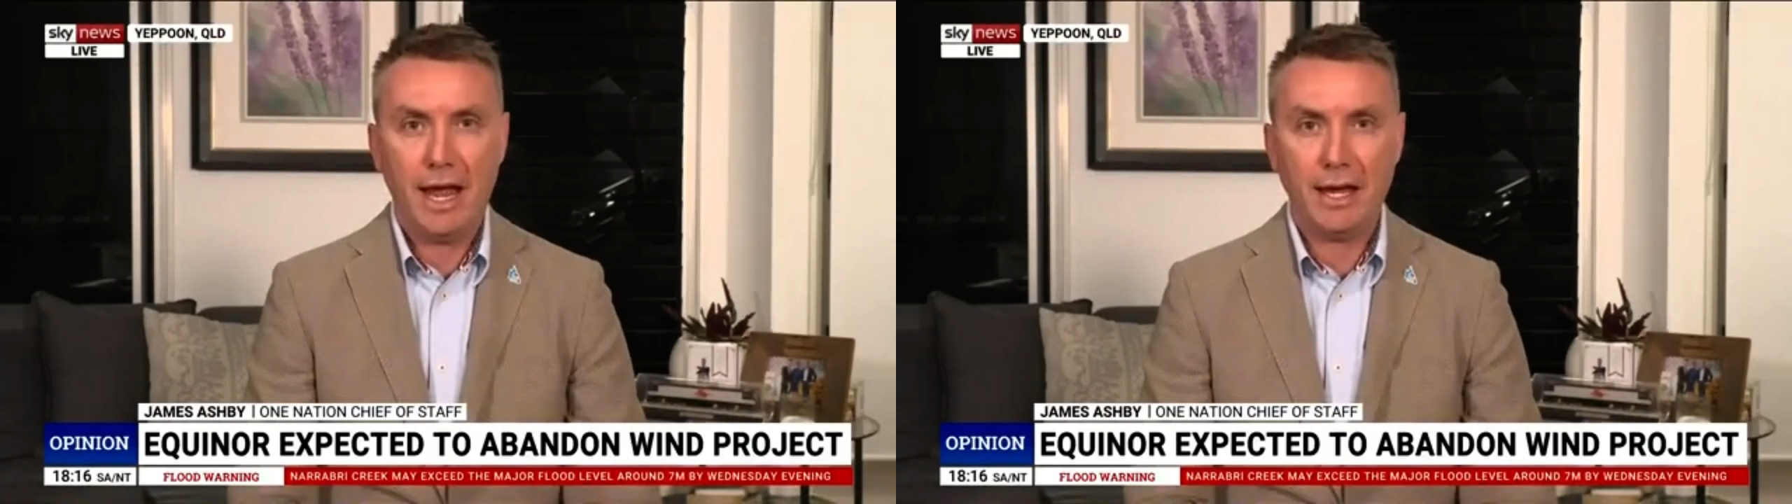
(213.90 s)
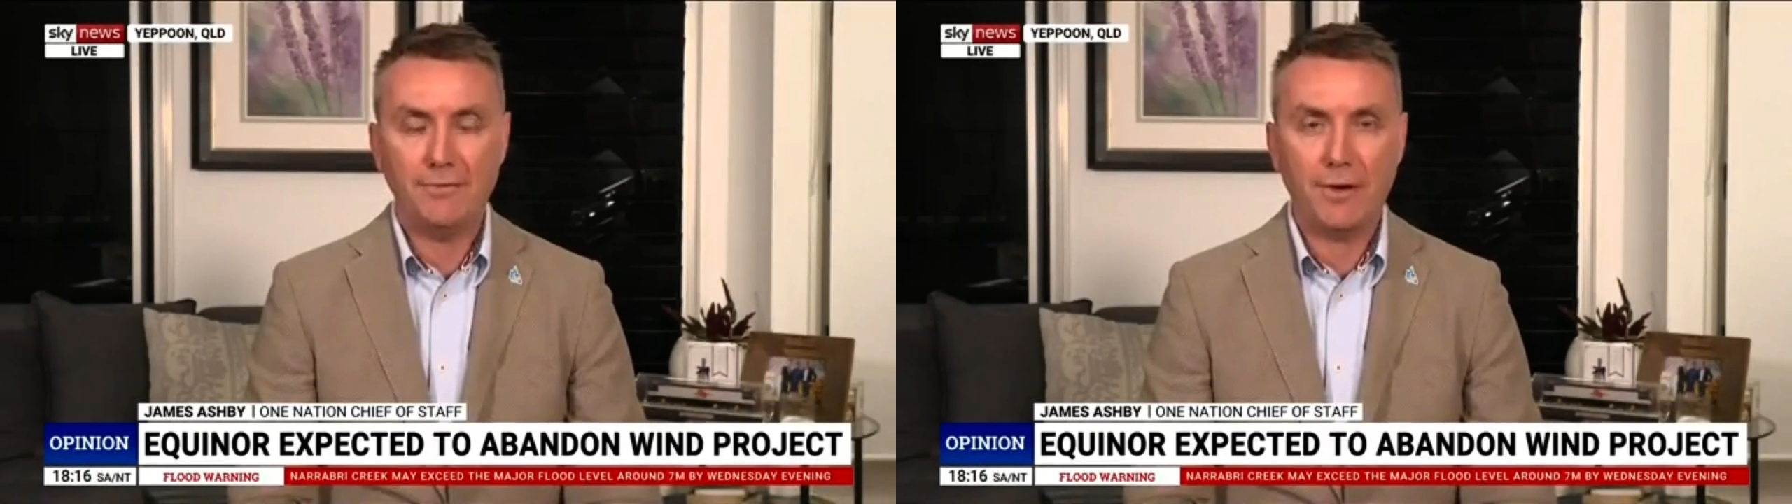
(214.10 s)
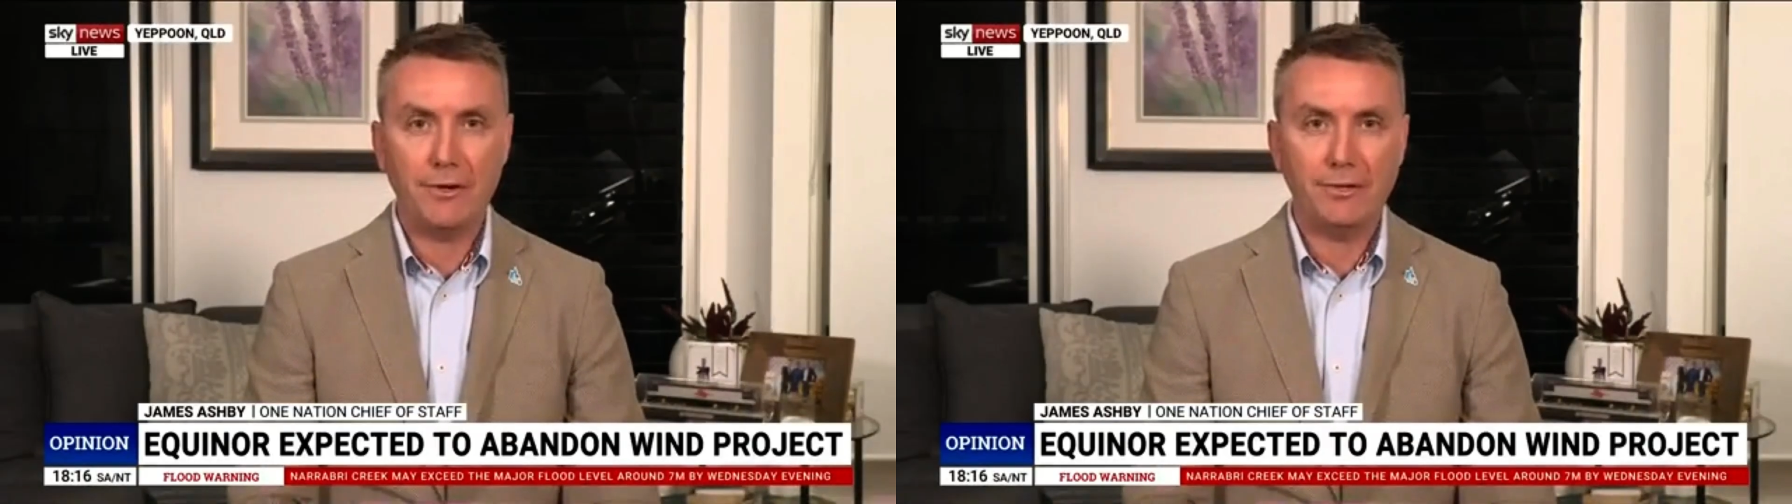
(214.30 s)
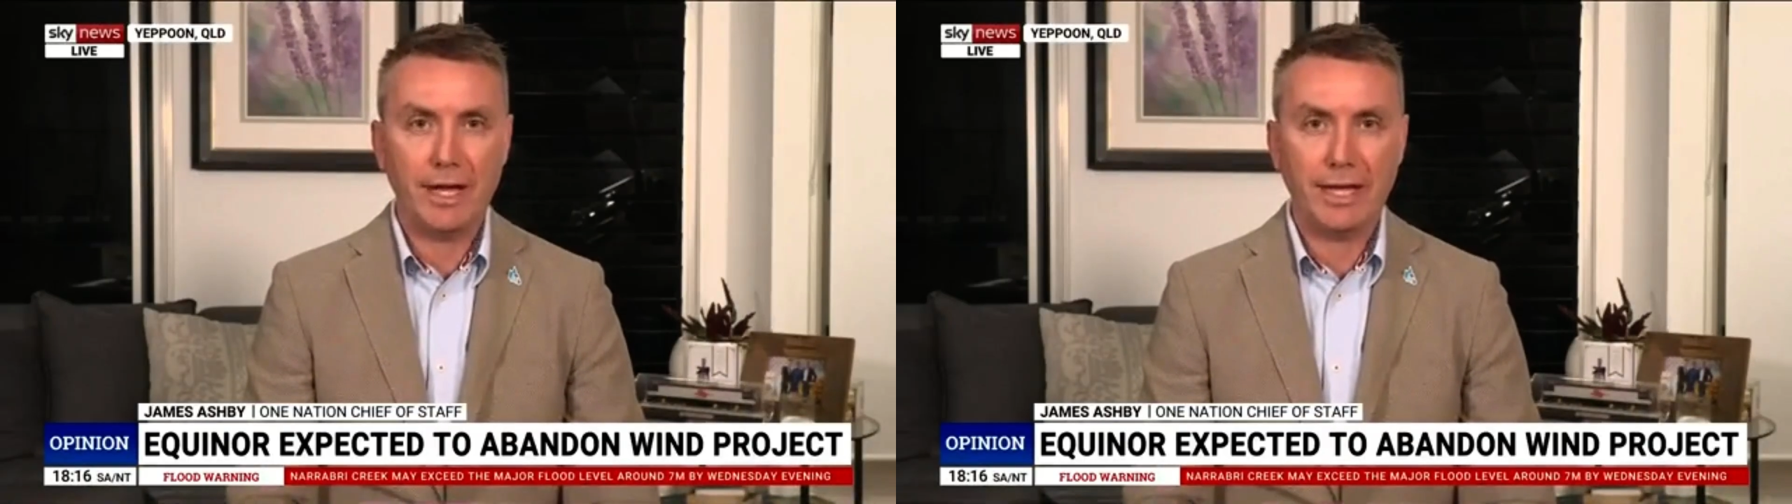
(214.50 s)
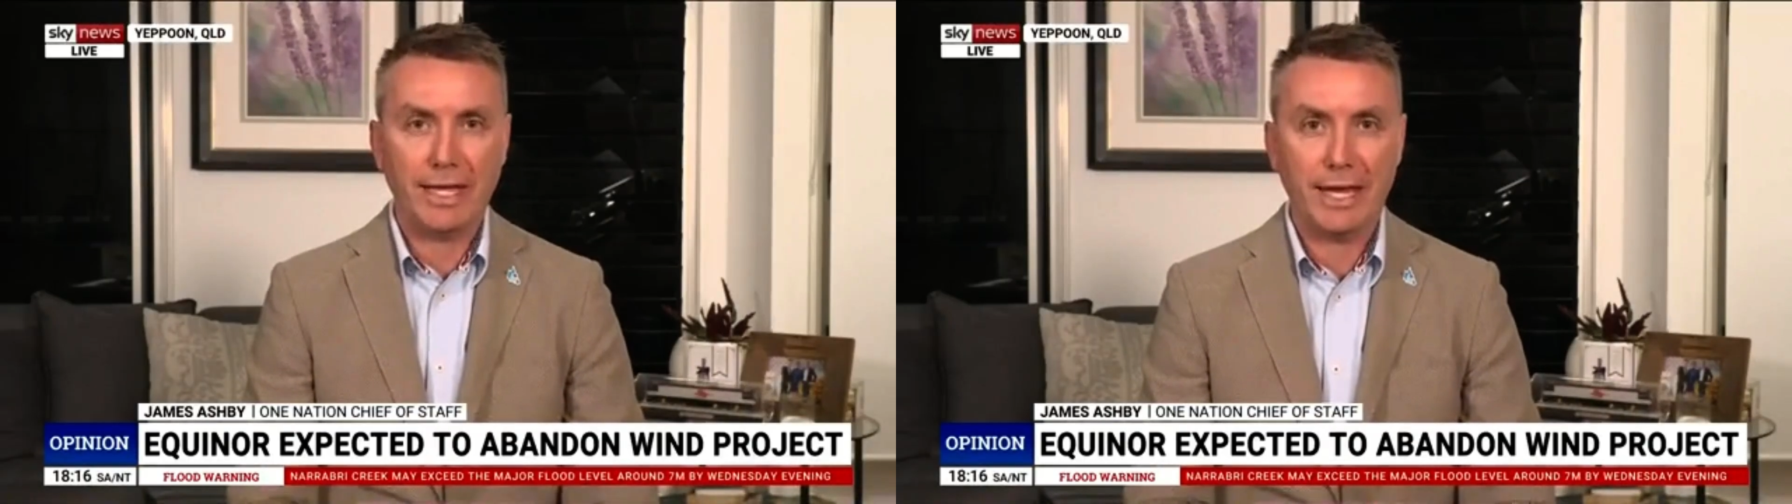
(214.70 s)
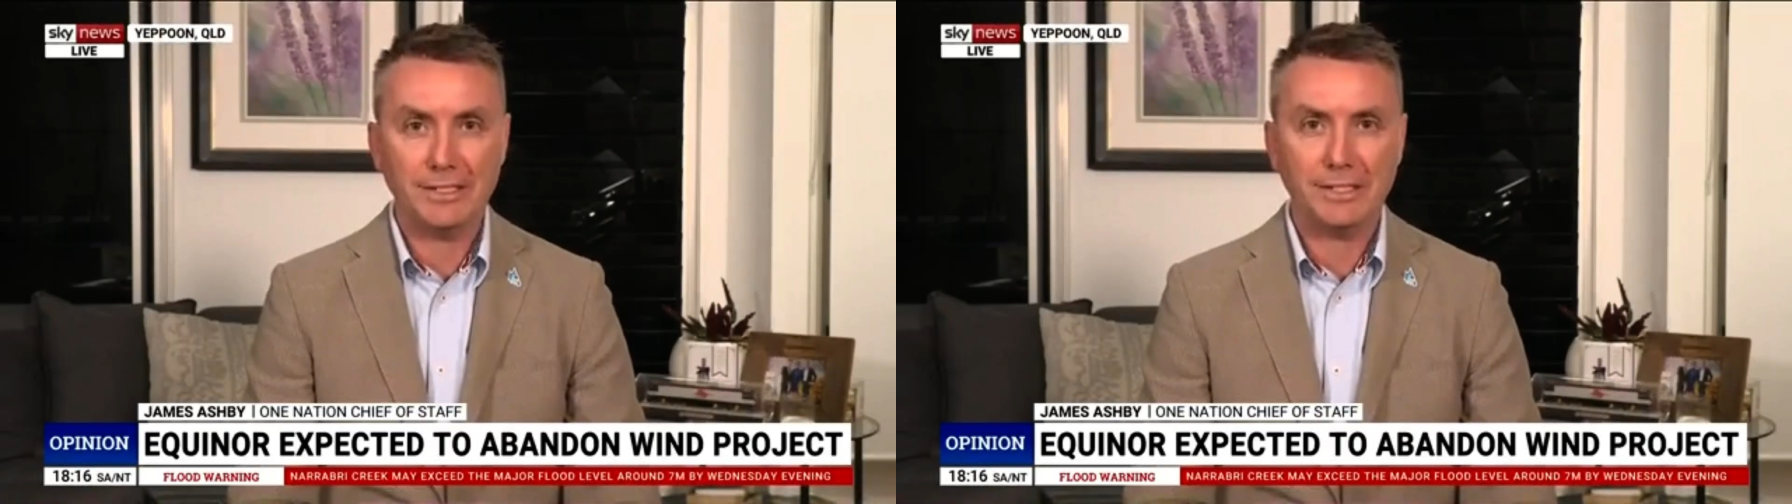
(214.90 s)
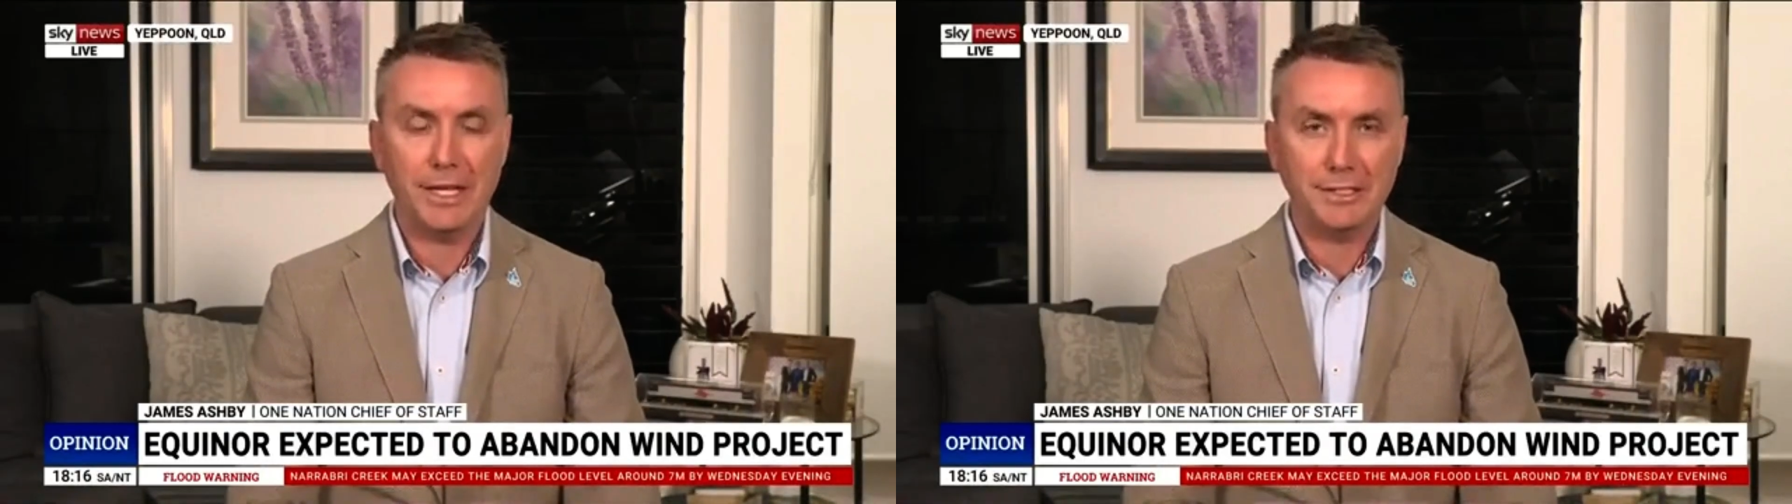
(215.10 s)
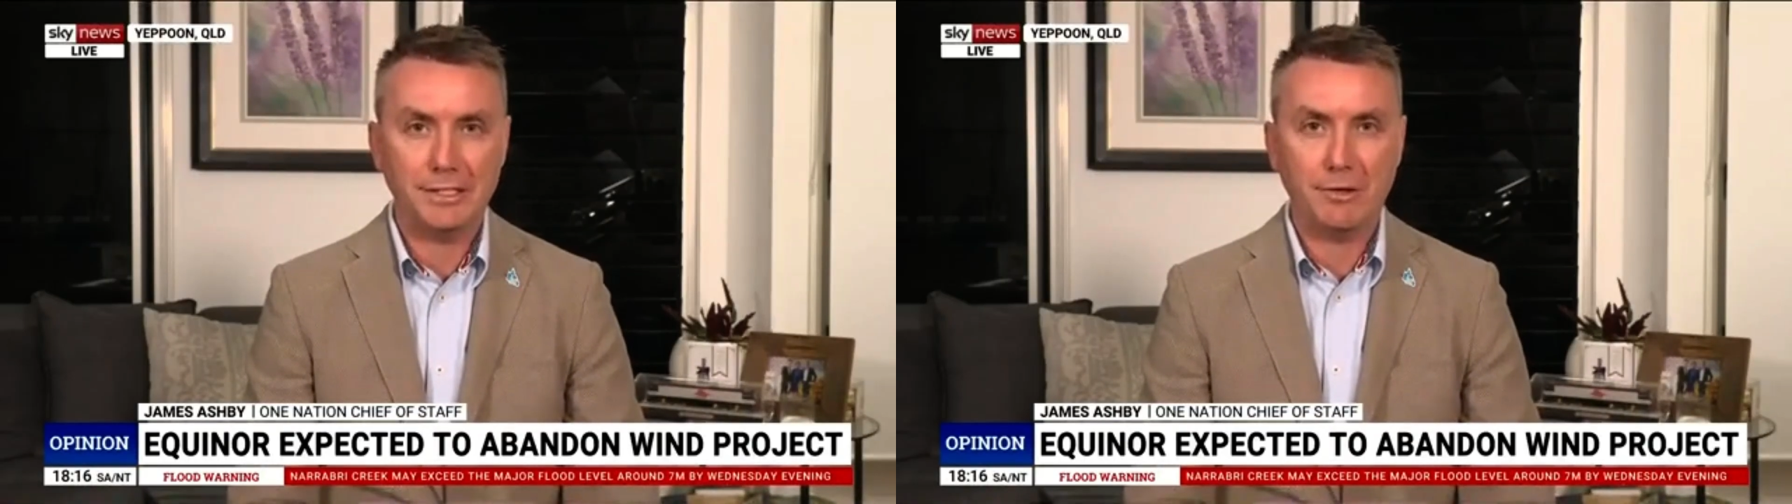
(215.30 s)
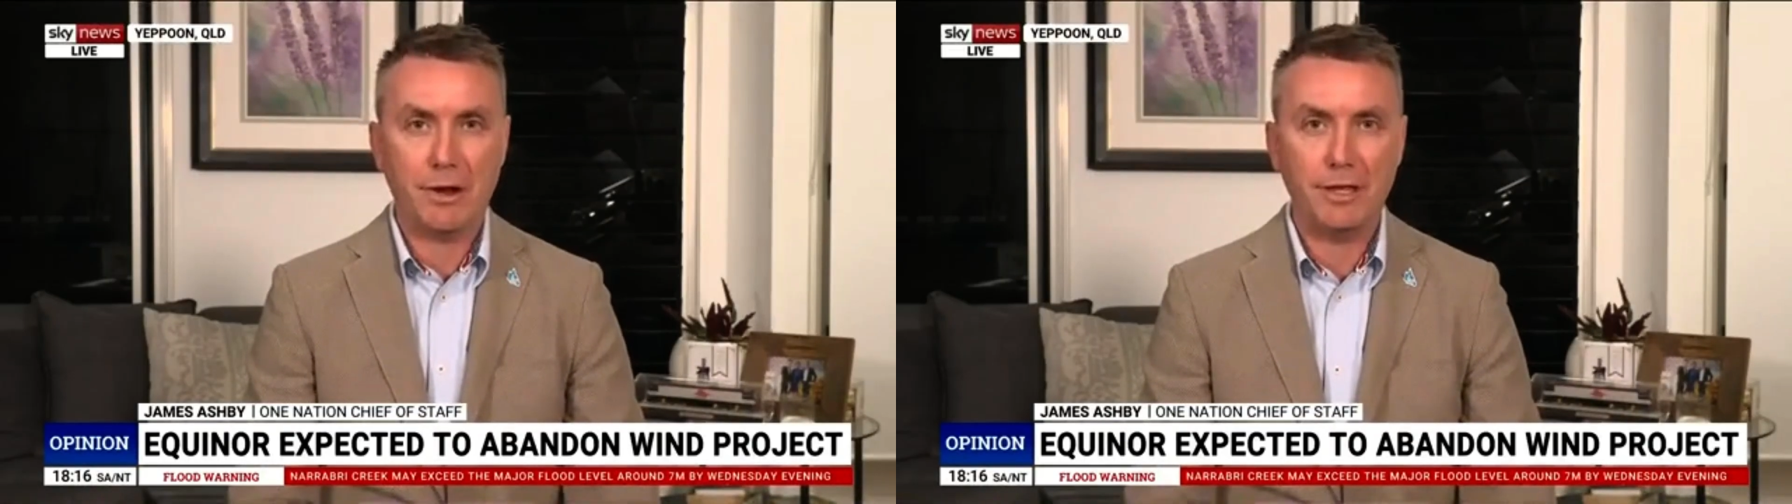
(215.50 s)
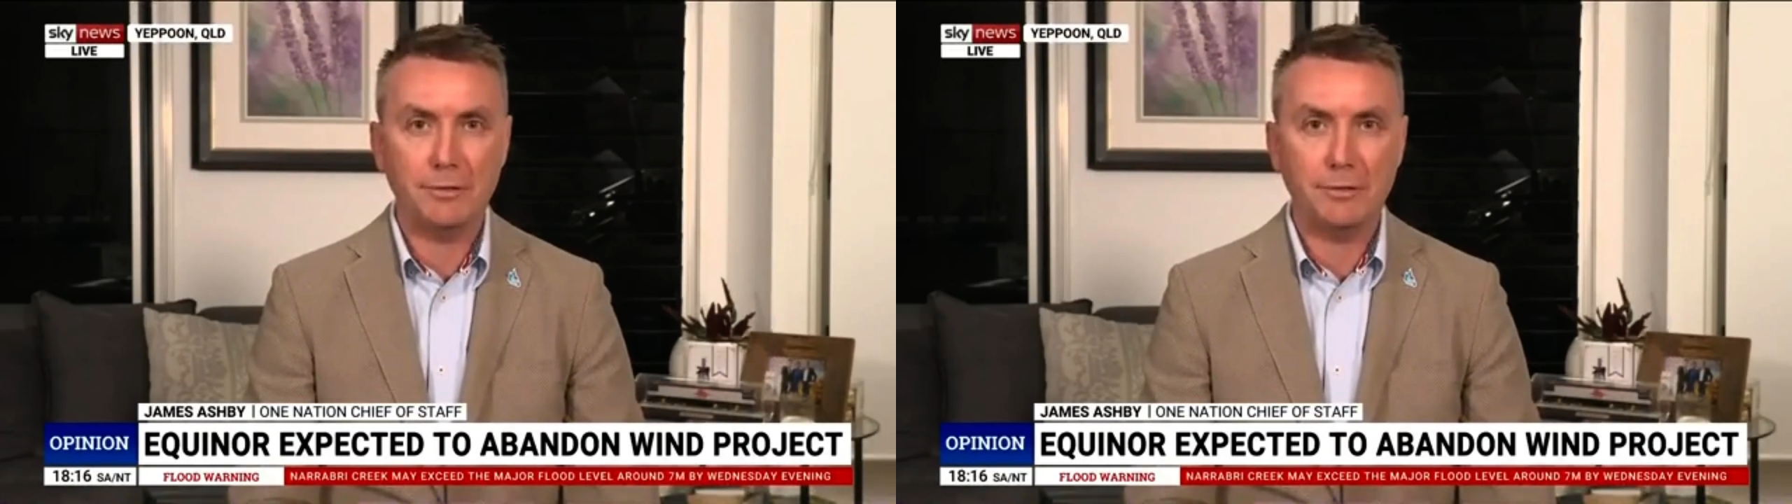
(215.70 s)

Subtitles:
and vote against net zero.